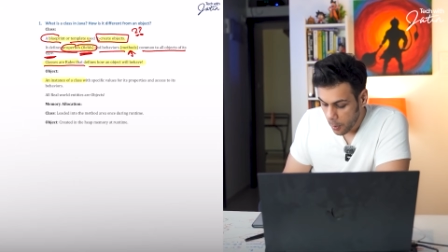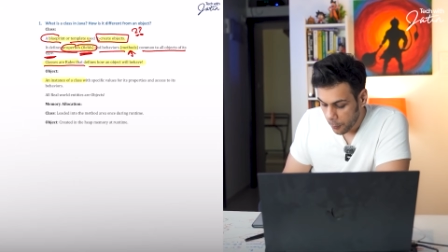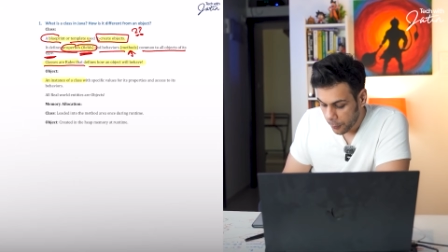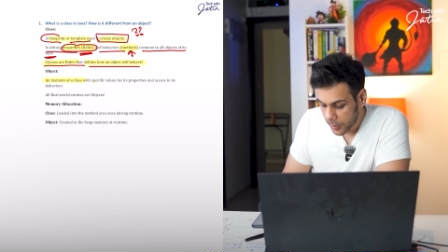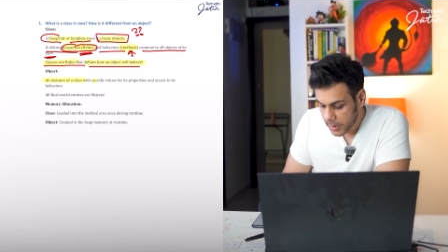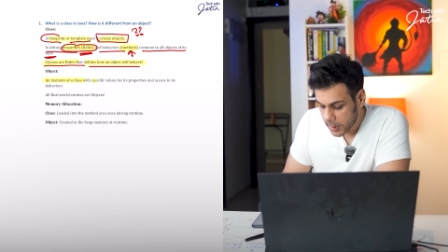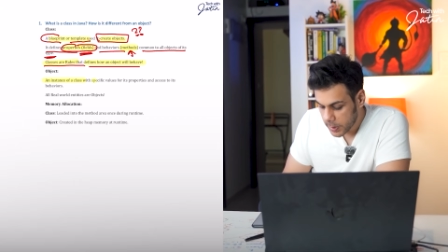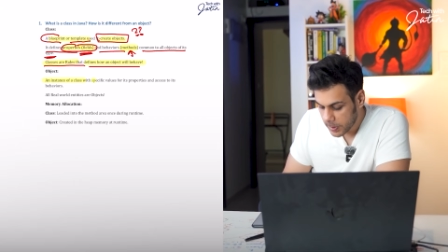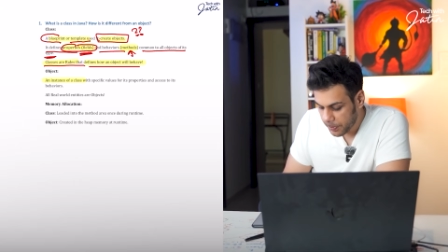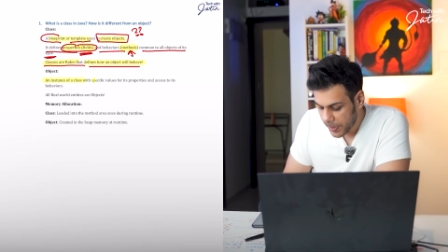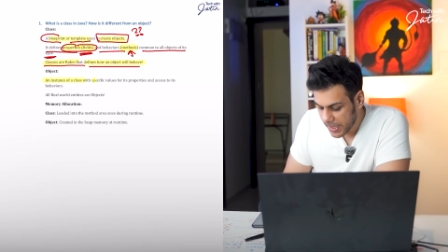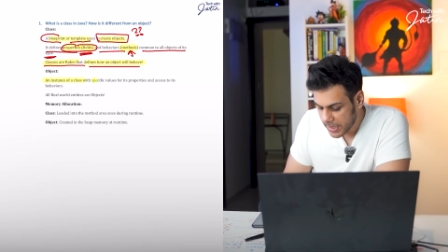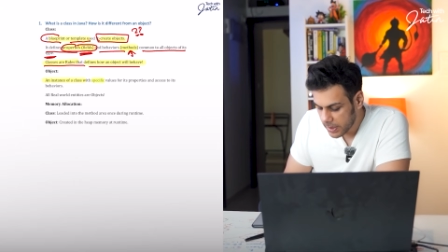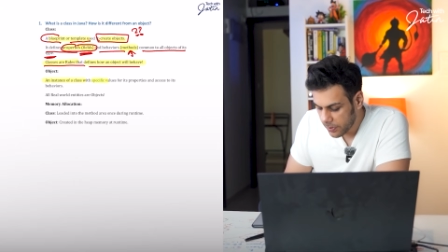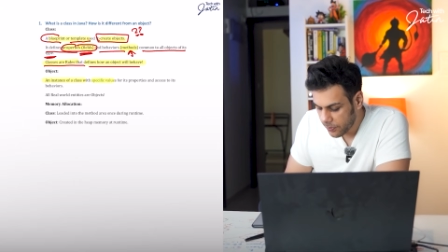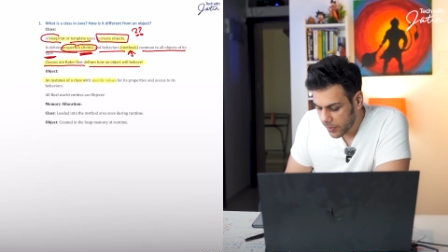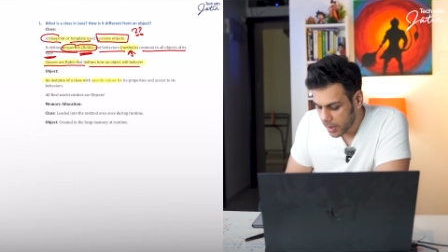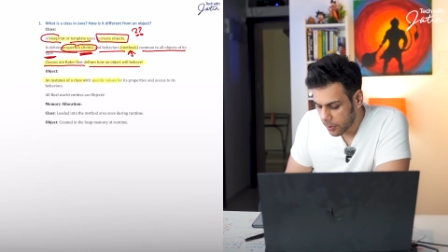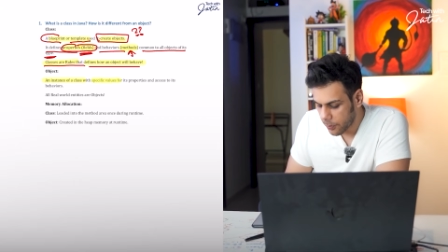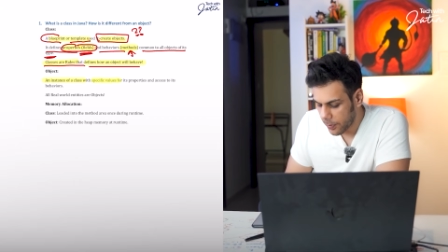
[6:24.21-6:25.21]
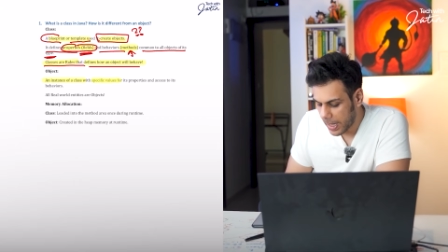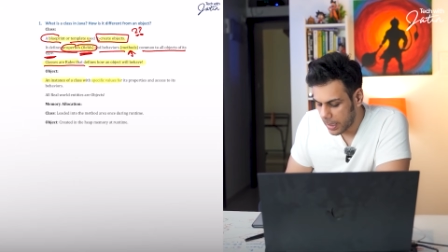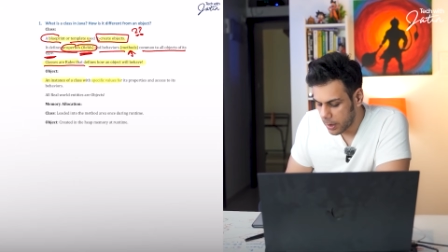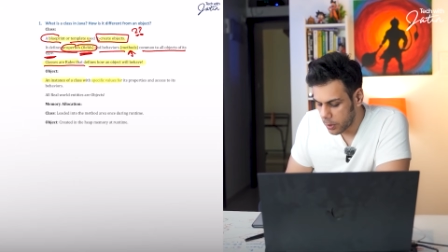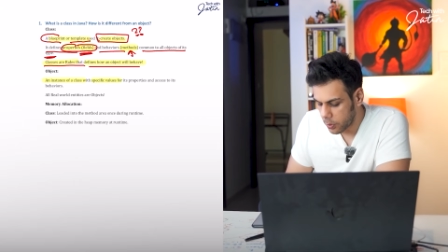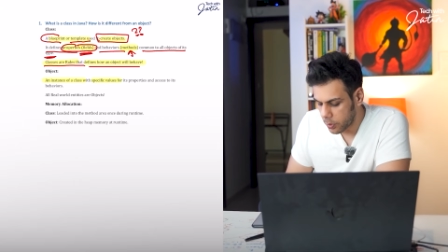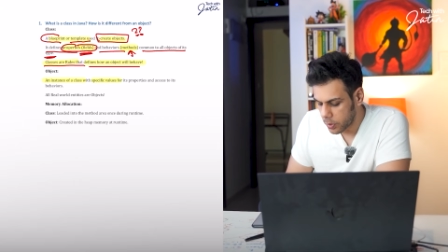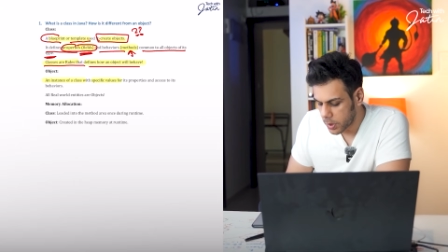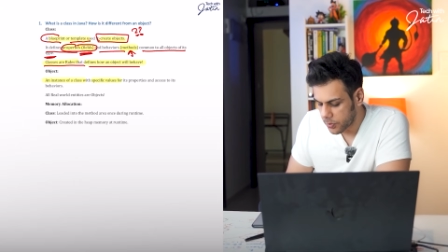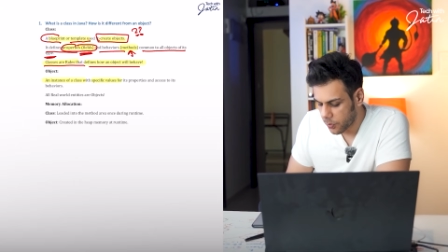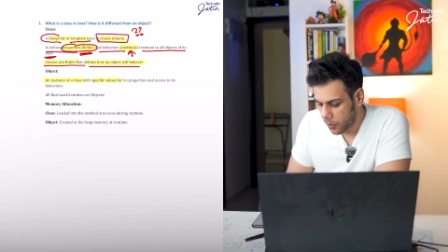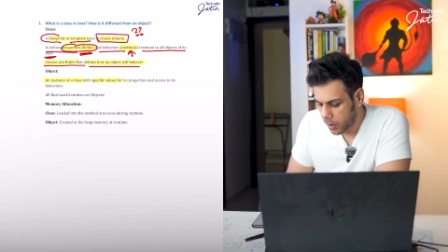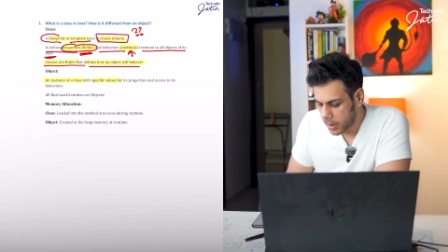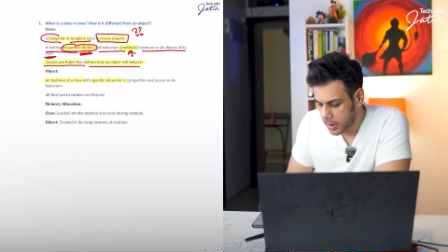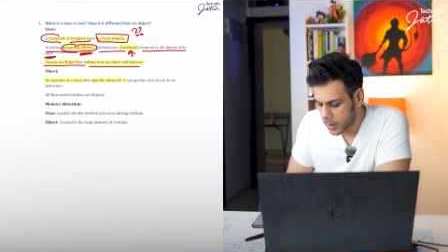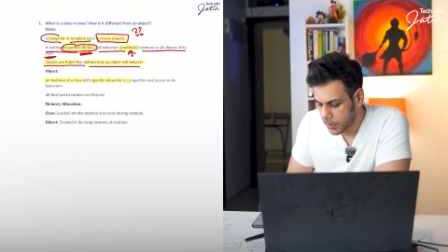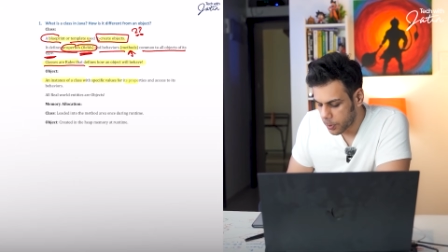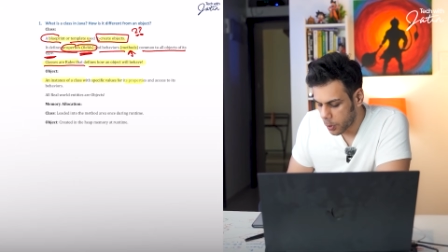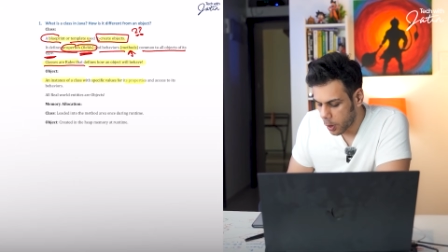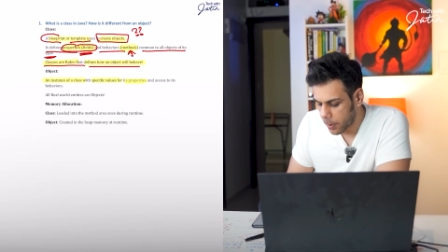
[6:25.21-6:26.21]
with specific values for
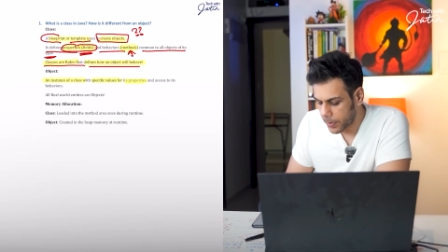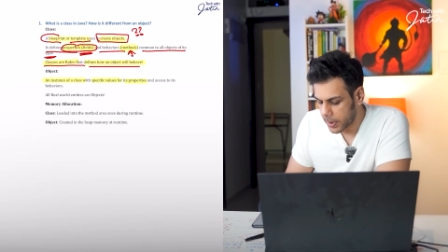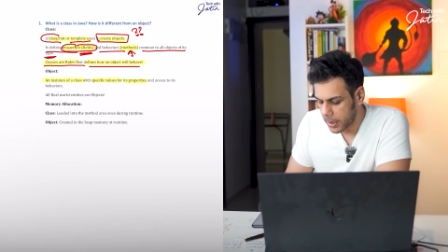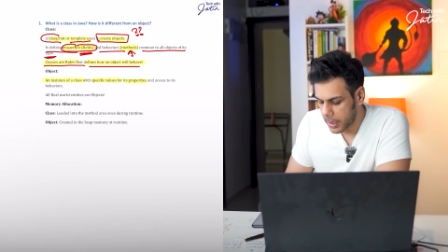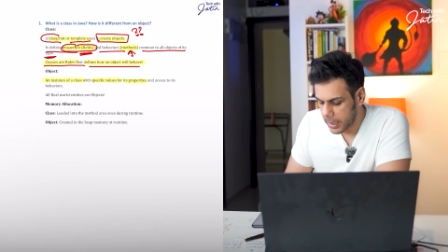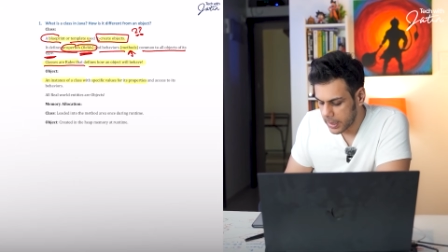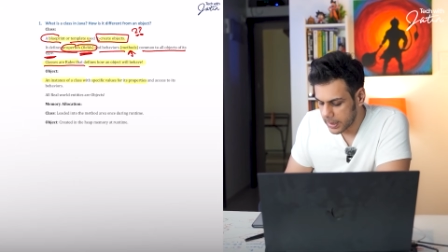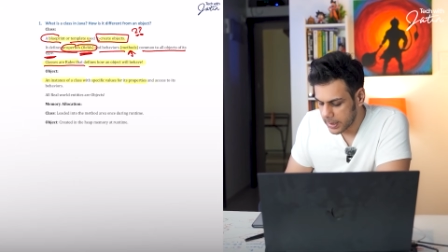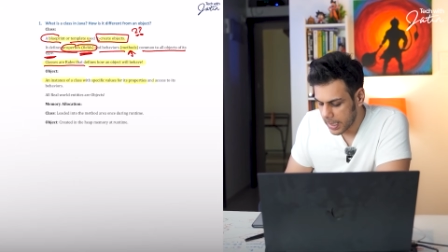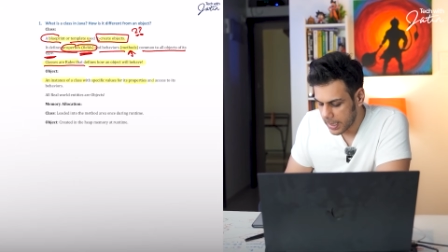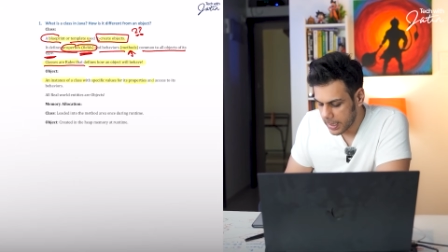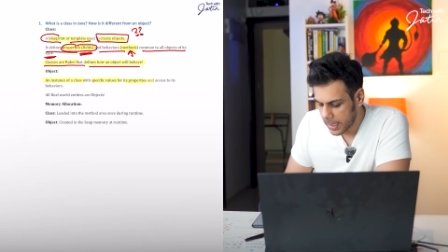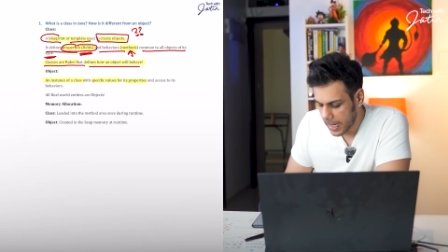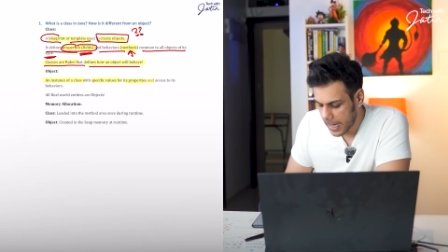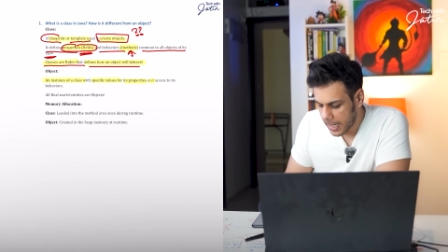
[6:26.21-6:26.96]
its properties and